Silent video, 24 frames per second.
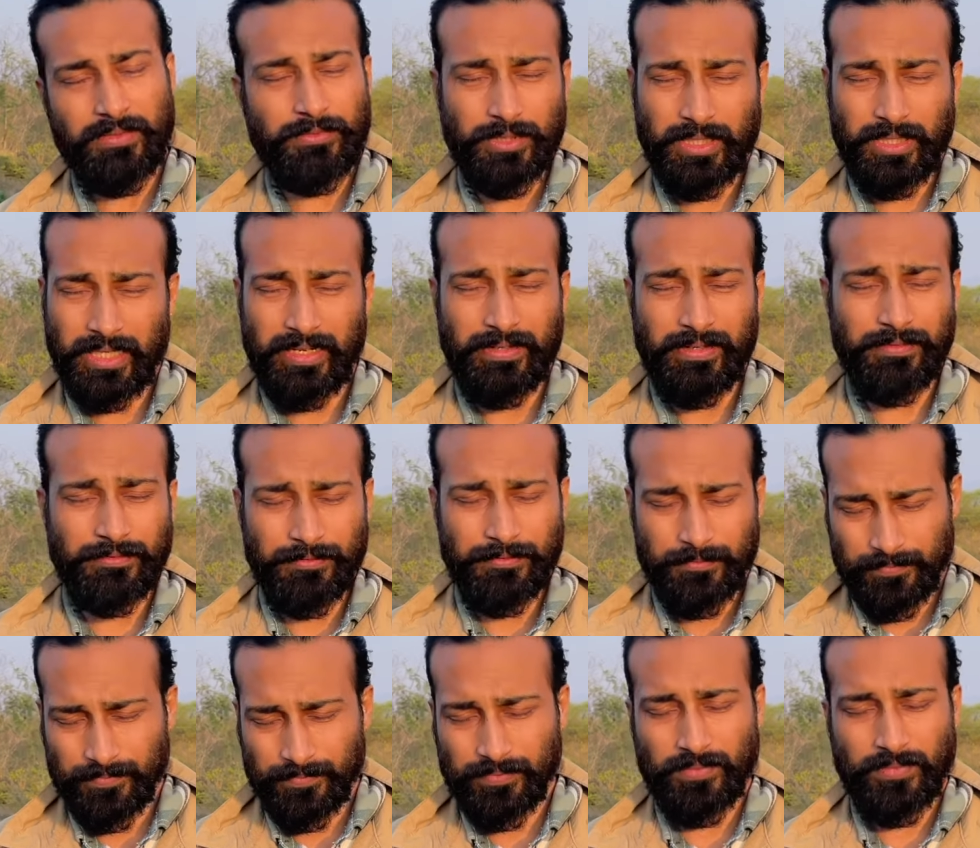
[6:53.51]
We have
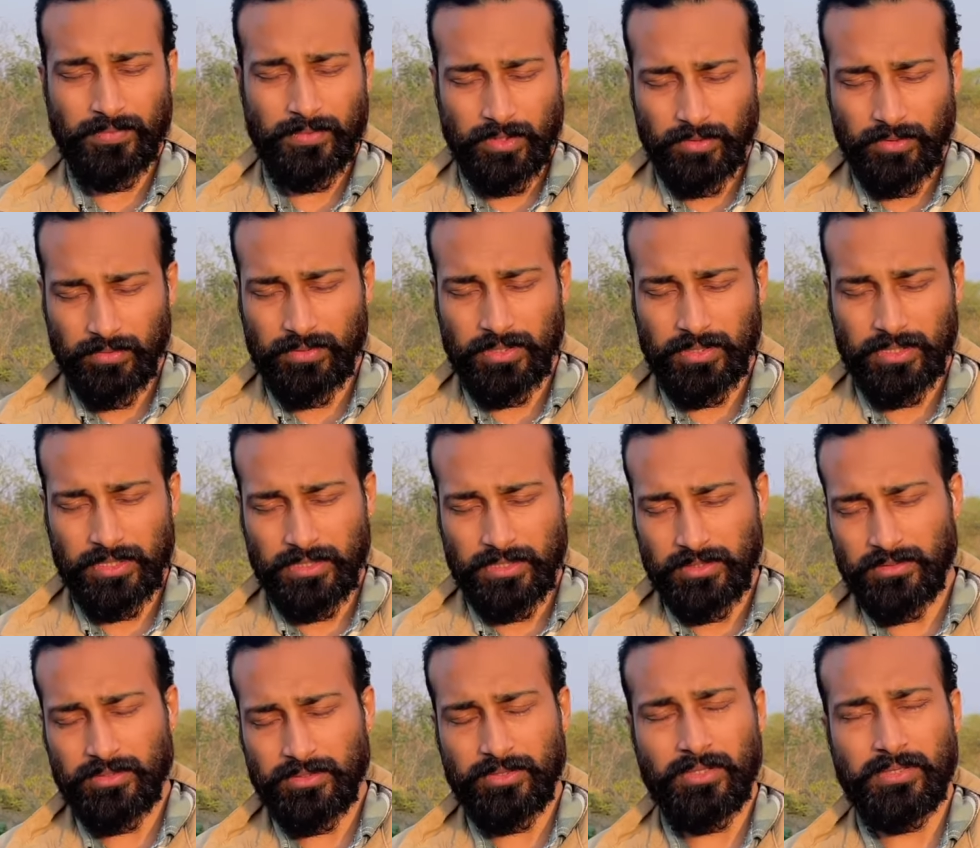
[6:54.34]

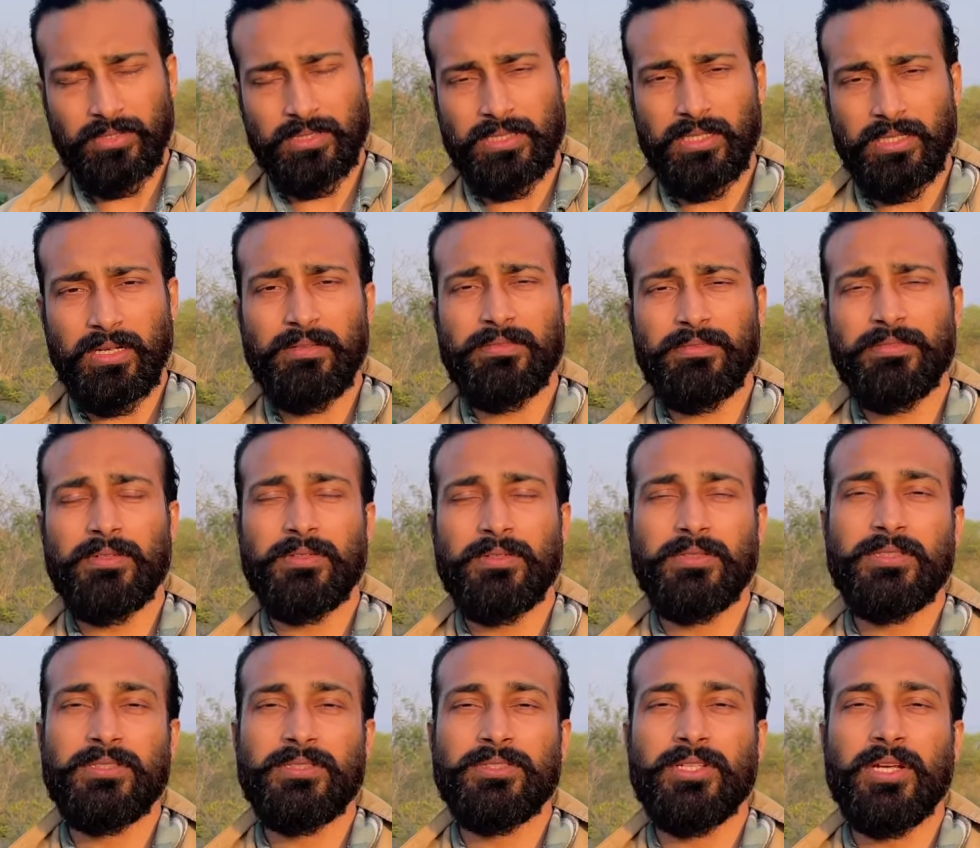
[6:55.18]
already taught enough
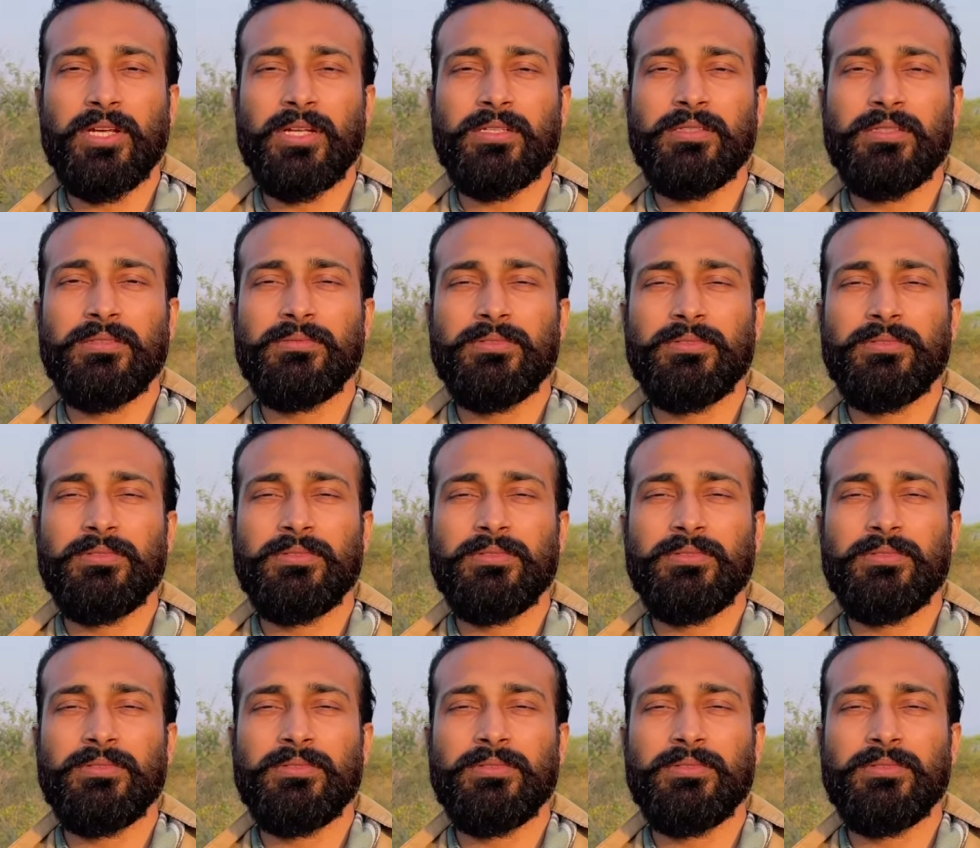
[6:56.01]
on this channel.